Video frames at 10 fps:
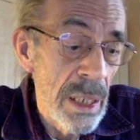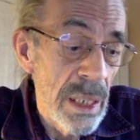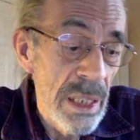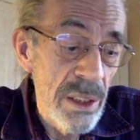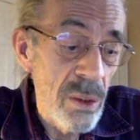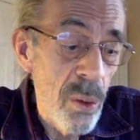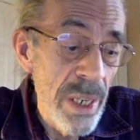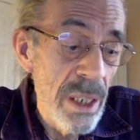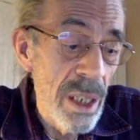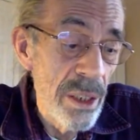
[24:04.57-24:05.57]
It's
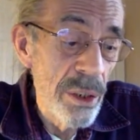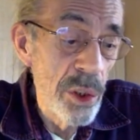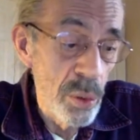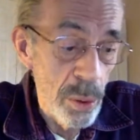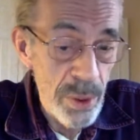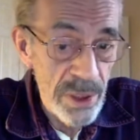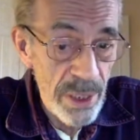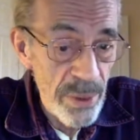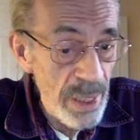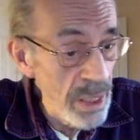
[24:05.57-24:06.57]
quite unusual because
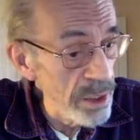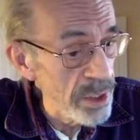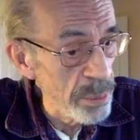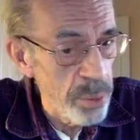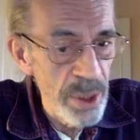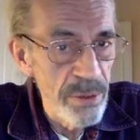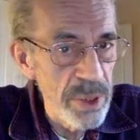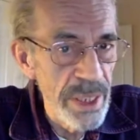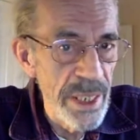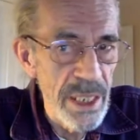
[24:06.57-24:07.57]
everything else is pretty
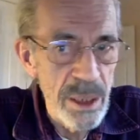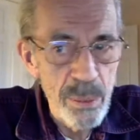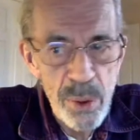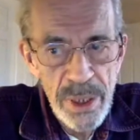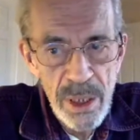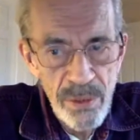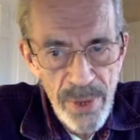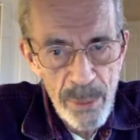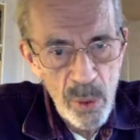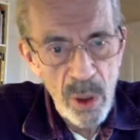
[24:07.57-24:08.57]
fleeting and pretty
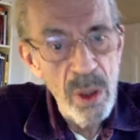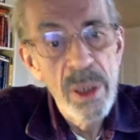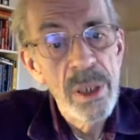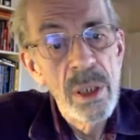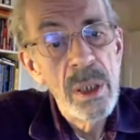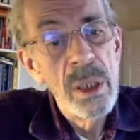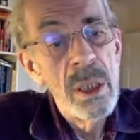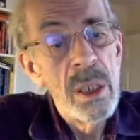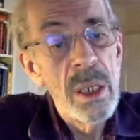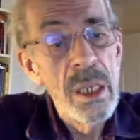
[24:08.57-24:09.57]
ephemeral,
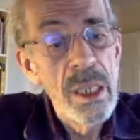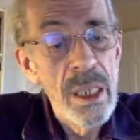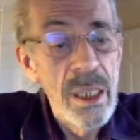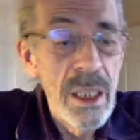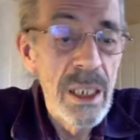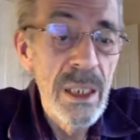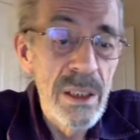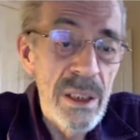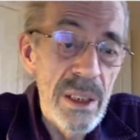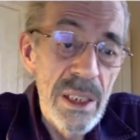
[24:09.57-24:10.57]
and
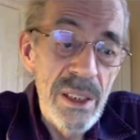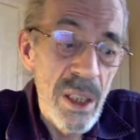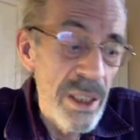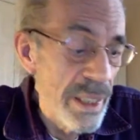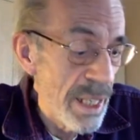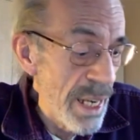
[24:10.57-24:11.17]
it's hard to get a